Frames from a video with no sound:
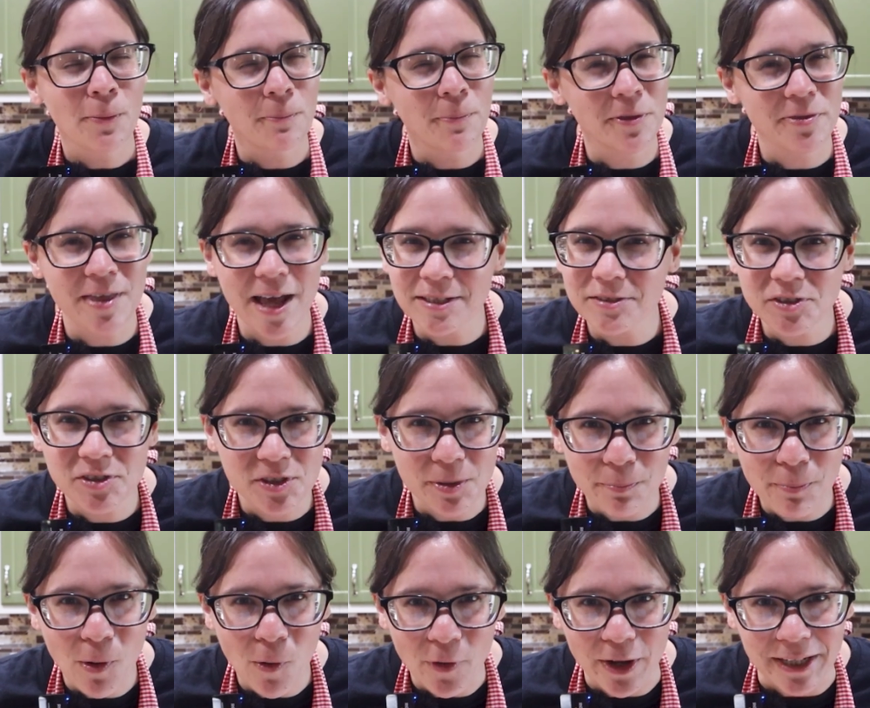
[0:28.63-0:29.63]
But that's the
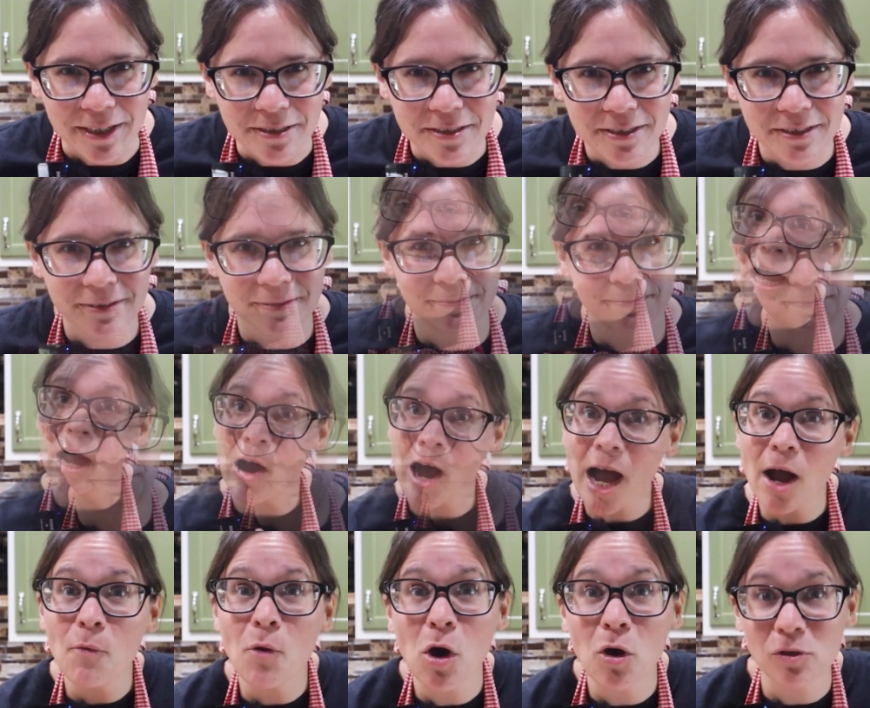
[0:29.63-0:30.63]
point. Now,
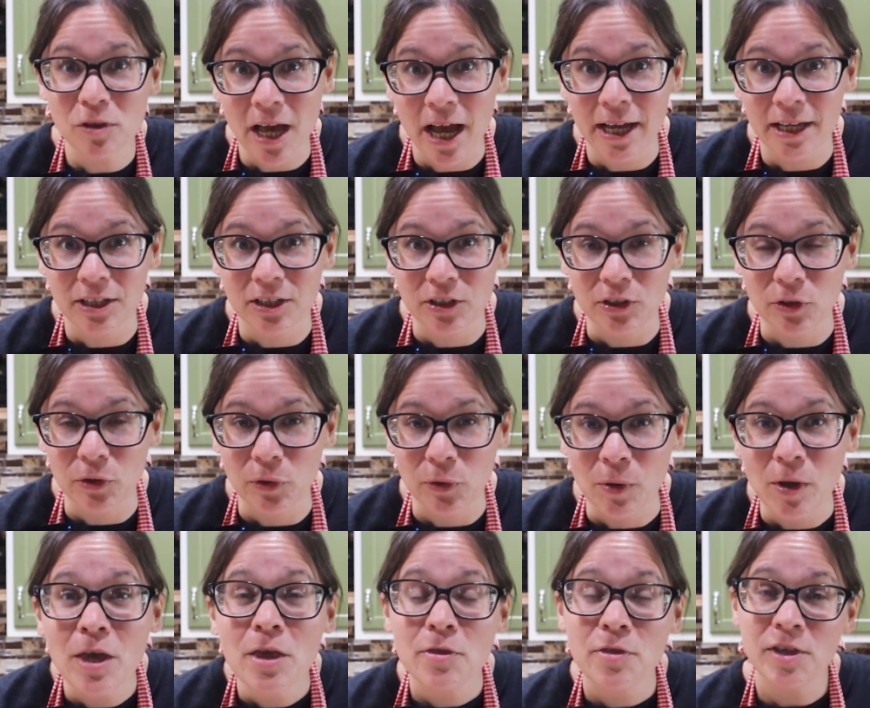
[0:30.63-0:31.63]
I won't lie to you.
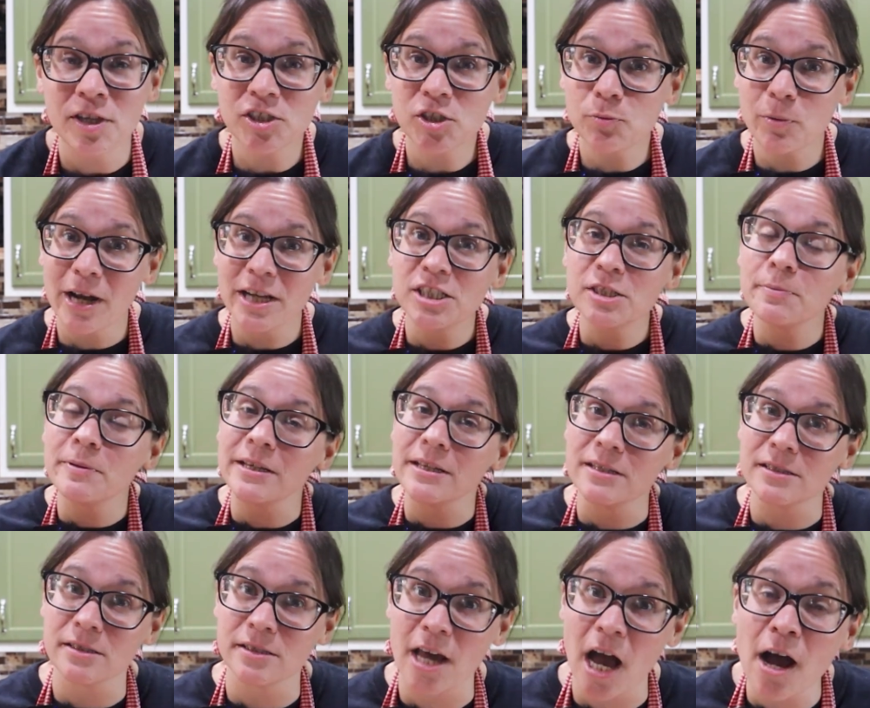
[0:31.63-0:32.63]
This recipe
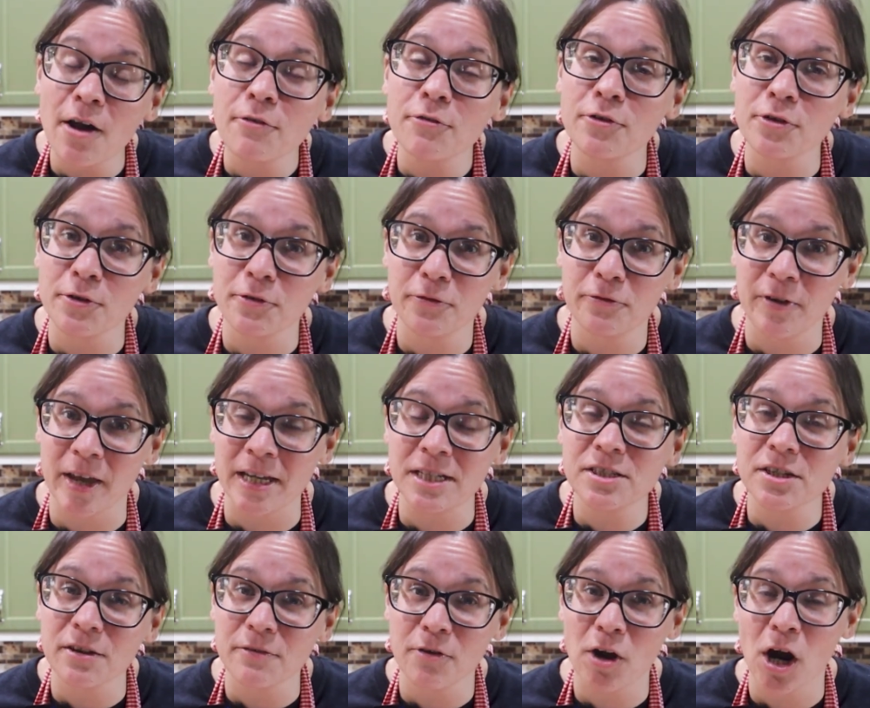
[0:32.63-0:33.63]
is not for the
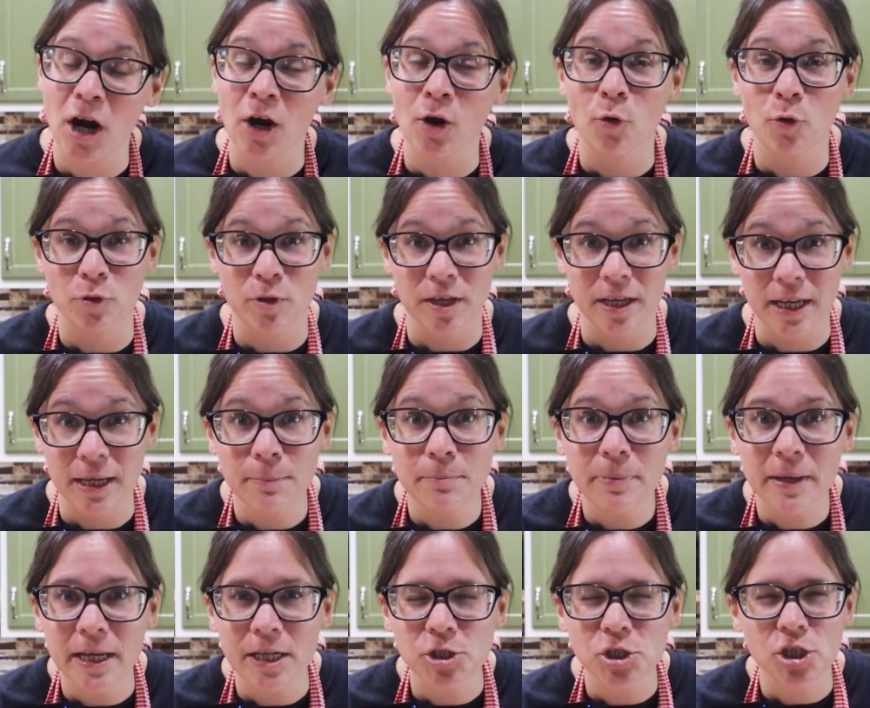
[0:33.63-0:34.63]
faint of heart or the
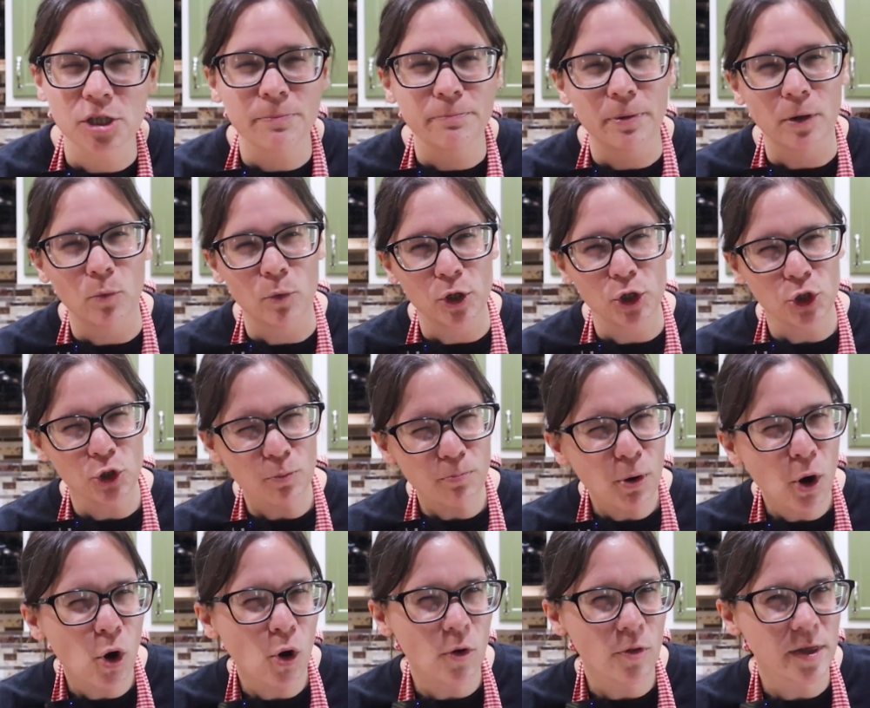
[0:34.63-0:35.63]
impatient, but when you
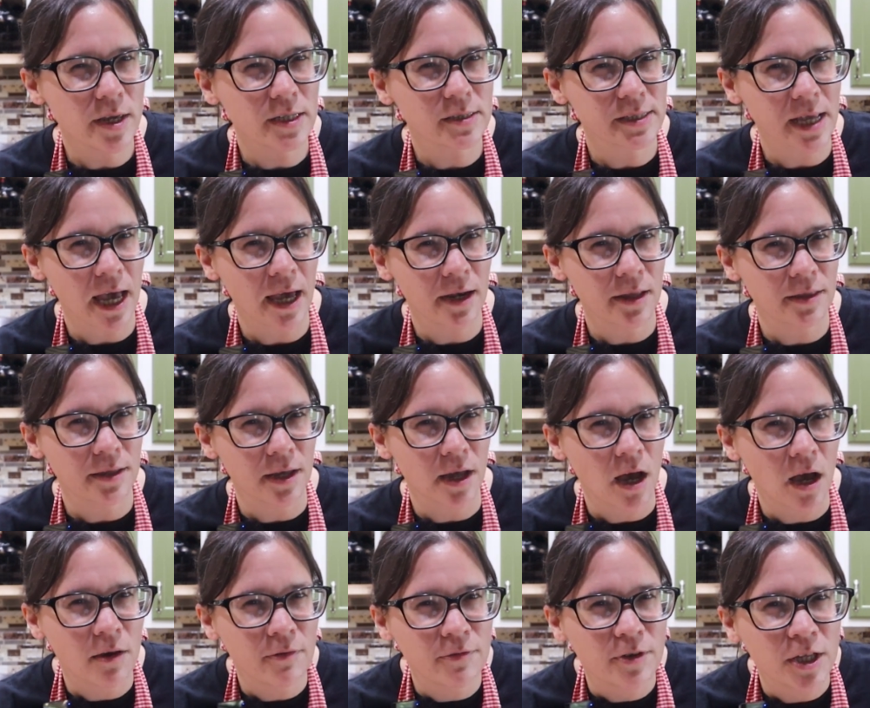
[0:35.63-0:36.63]
pull these out of the
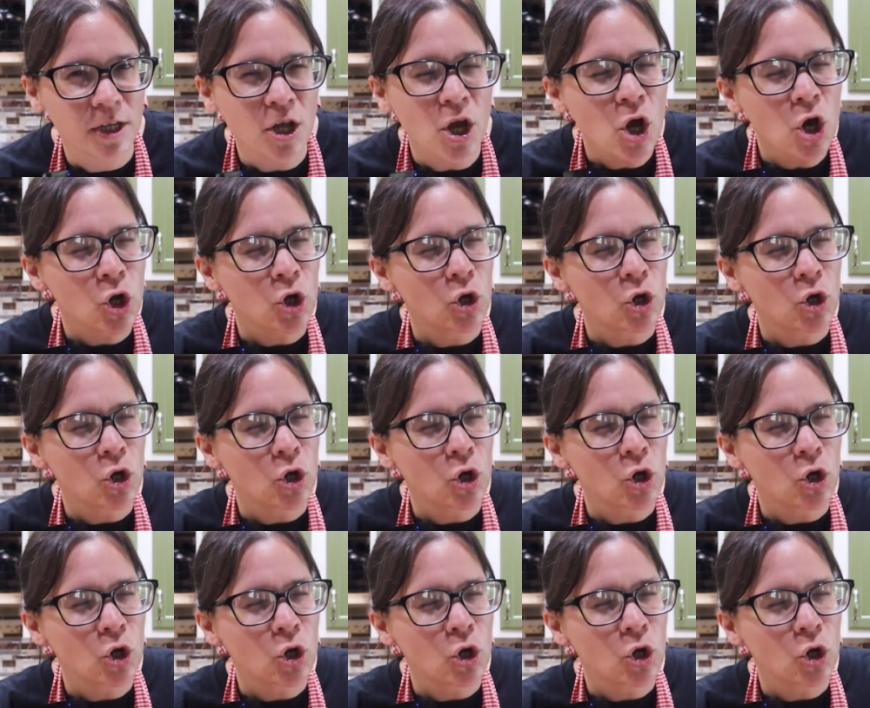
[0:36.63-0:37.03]
oven,